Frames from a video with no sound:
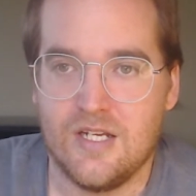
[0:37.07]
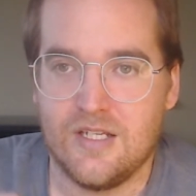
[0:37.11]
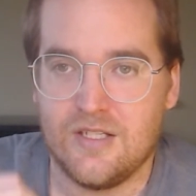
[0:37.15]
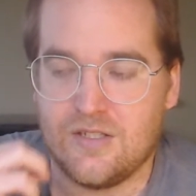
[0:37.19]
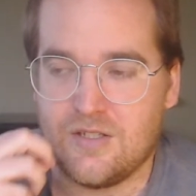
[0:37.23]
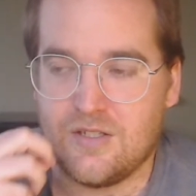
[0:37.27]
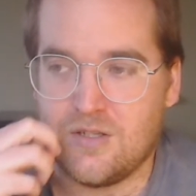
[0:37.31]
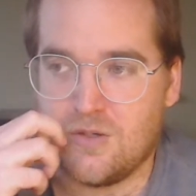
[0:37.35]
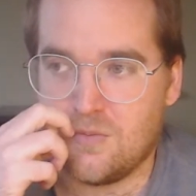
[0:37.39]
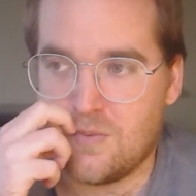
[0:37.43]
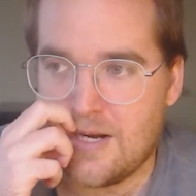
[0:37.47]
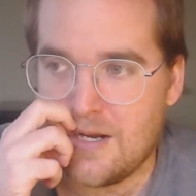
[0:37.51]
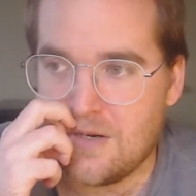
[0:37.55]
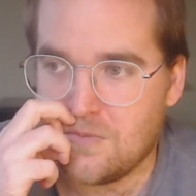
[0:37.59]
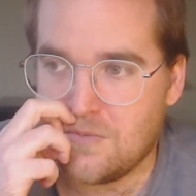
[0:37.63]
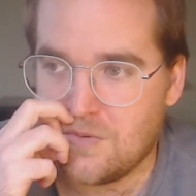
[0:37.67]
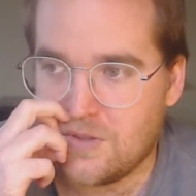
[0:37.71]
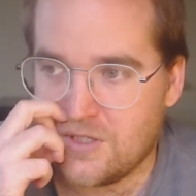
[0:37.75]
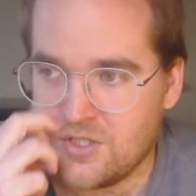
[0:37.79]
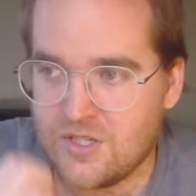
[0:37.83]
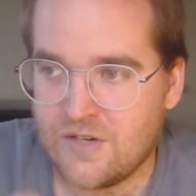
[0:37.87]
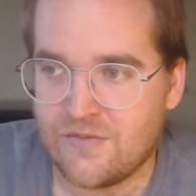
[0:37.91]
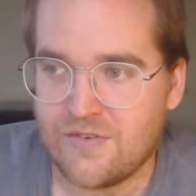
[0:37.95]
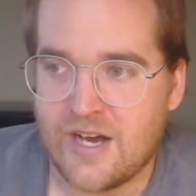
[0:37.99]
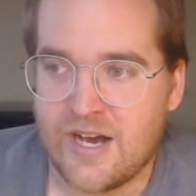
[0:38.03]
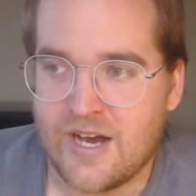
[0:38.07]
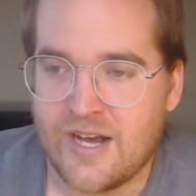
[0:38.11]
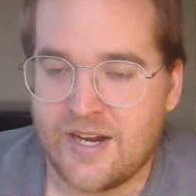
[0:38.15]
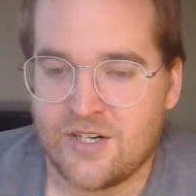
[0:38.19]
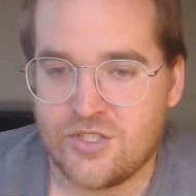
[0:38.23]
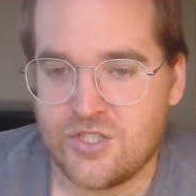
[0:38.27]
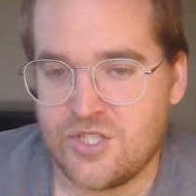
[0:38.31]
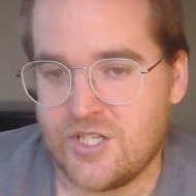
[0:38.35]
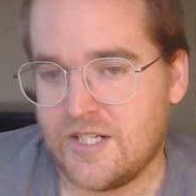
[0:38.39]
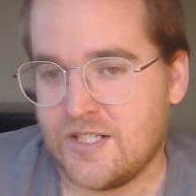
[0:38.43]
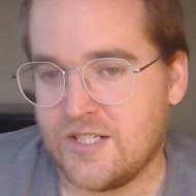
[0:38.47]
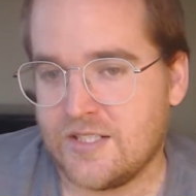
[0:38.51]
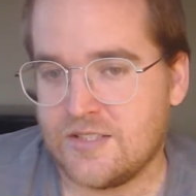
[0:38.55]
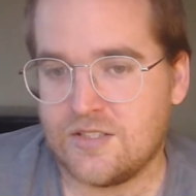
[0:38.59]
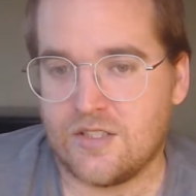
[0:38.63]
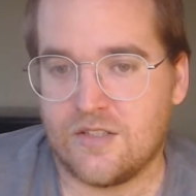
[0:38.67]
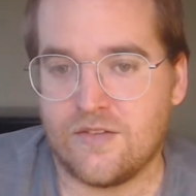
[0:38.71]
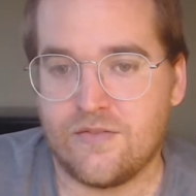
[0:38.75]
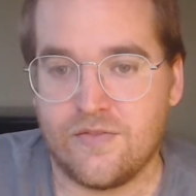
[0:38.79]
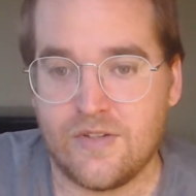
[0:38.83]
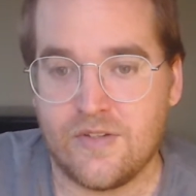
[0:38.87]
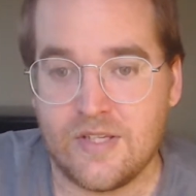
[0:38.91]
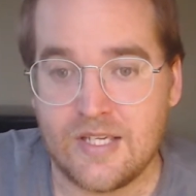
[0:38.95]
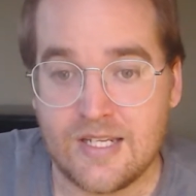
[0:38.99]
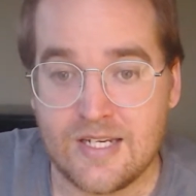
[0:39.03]
round 1 you have a higher chance
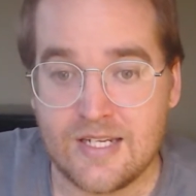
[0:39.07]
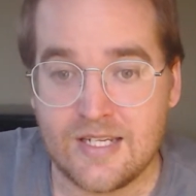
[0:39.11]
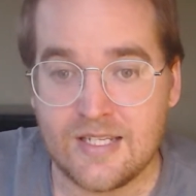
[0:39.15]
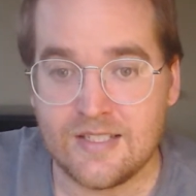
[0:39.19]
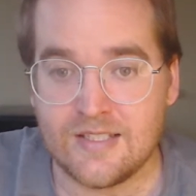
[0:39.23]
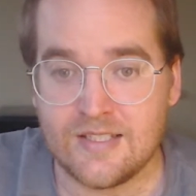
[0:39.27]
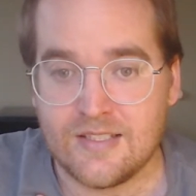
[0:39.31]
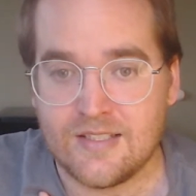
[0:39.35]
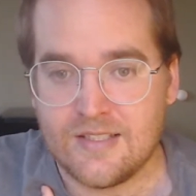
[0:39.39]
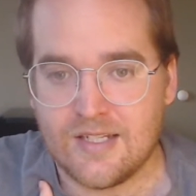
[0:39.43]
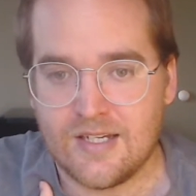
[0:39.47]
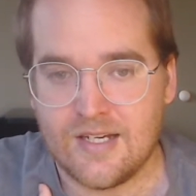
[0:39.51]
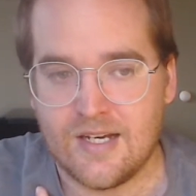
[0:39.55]
of hitting,